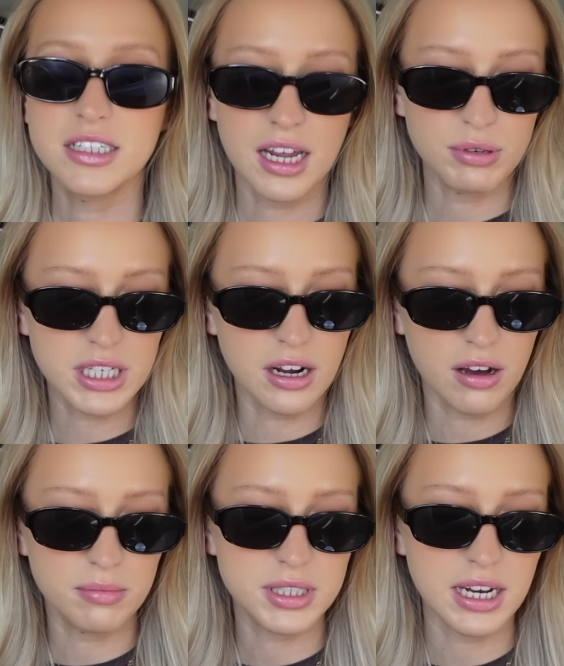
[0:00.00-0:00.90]
Today was an
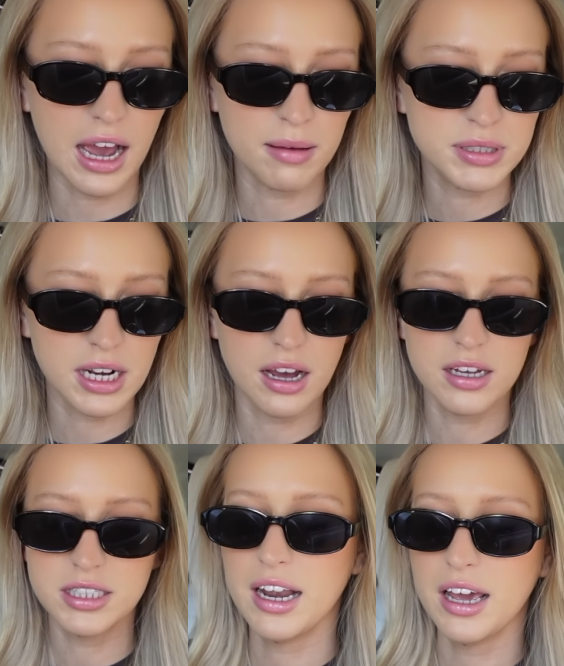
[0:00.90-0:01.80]
arms and abs
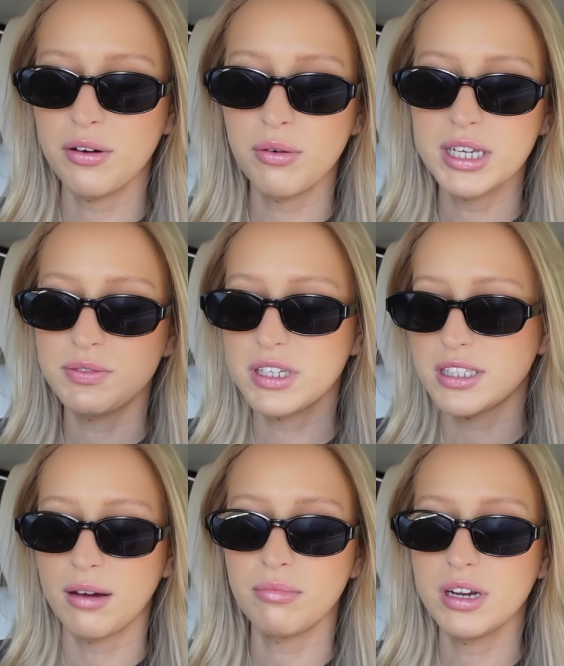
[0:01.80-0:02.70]
class, and I always for
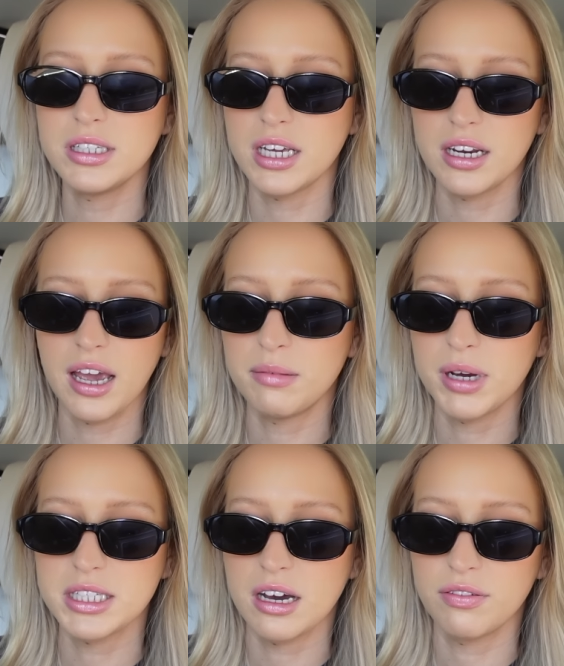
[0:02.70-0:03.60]
some reason kid
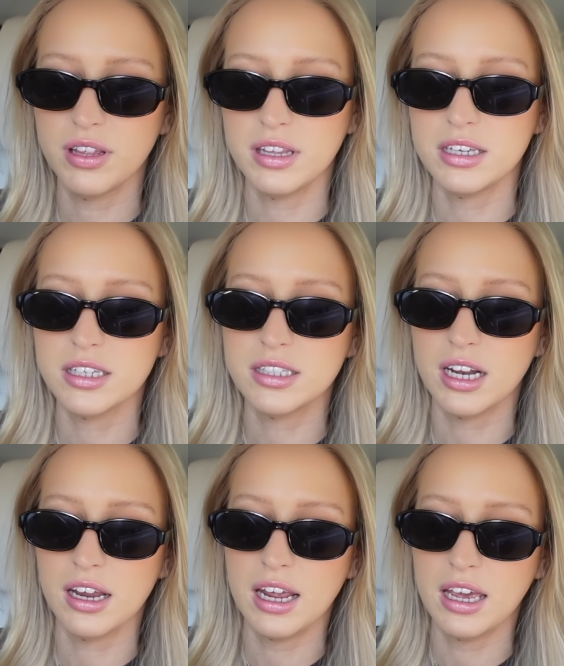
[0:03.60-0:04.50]
myself that these are
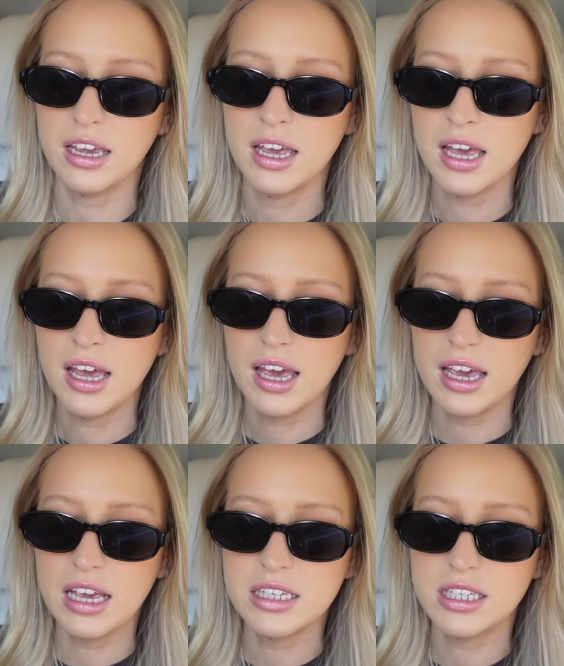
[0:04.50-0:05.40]
slightly
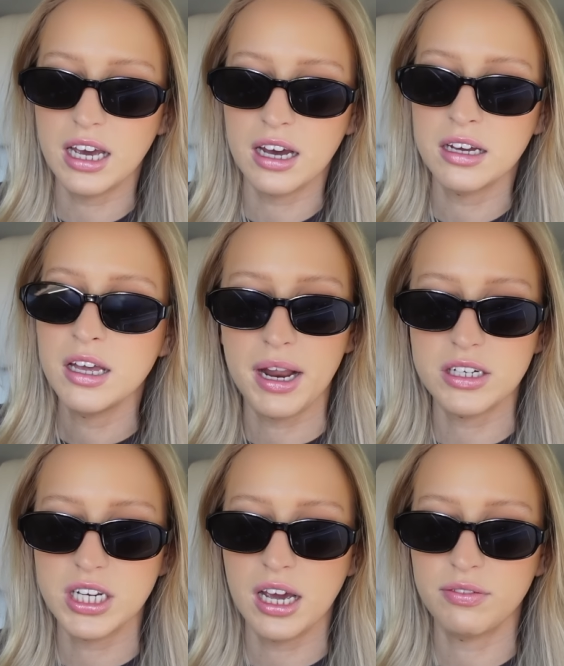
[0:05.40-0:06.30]
easier, but
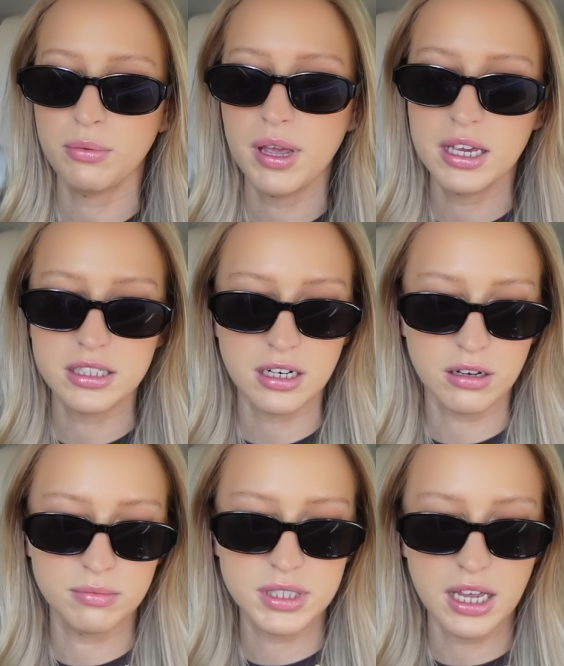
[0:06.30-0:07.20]
actually I have the weakest
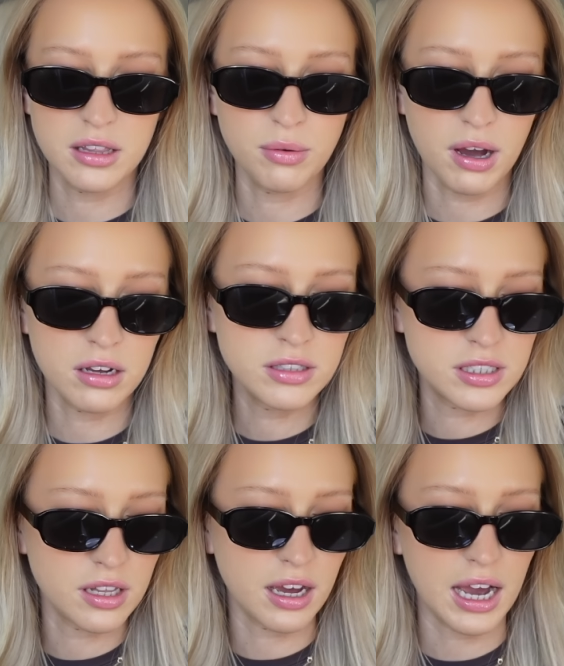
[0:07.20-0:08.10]
arms in the world,
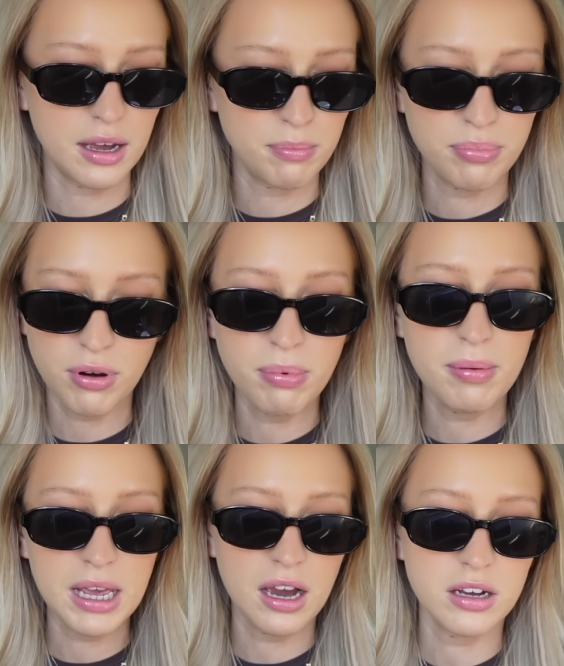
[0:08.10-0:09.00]
so they're
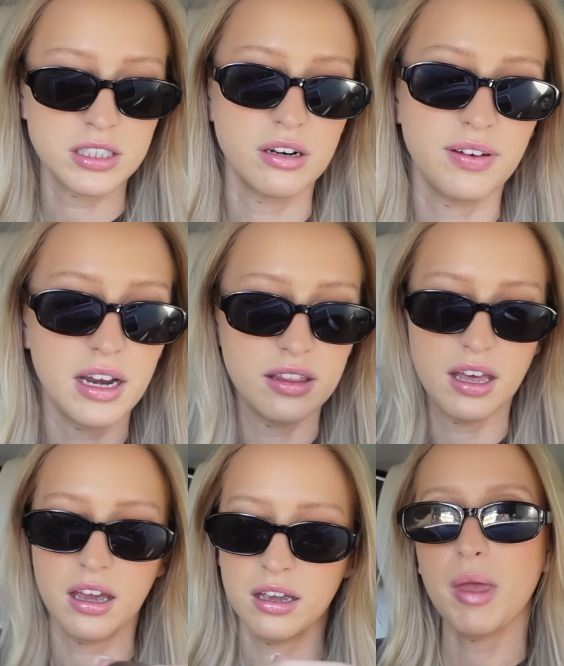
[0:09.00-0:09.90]
probably harder if
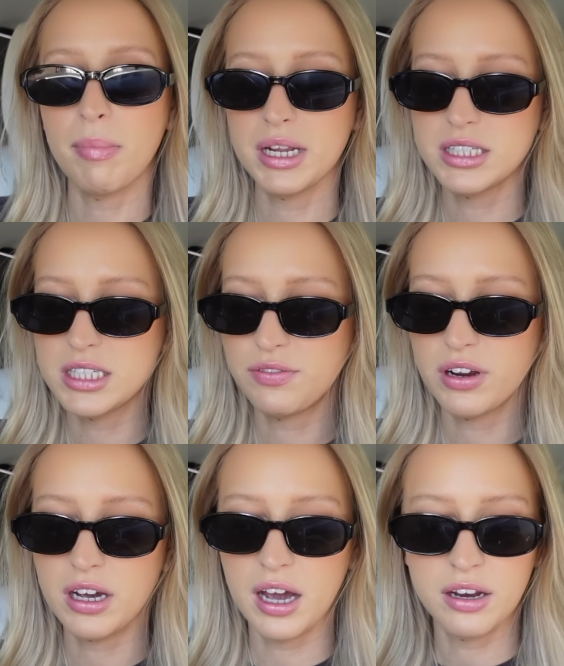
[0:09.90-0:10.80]
anything. But it's a
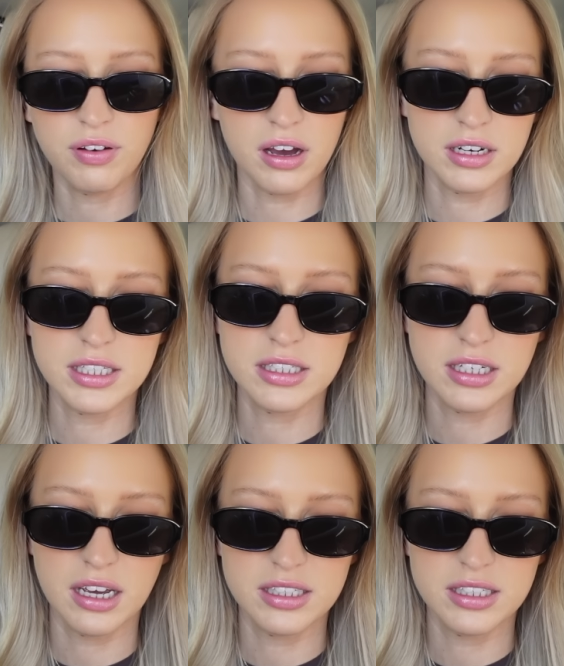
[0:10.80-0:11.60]
different kind of hard, isn't it?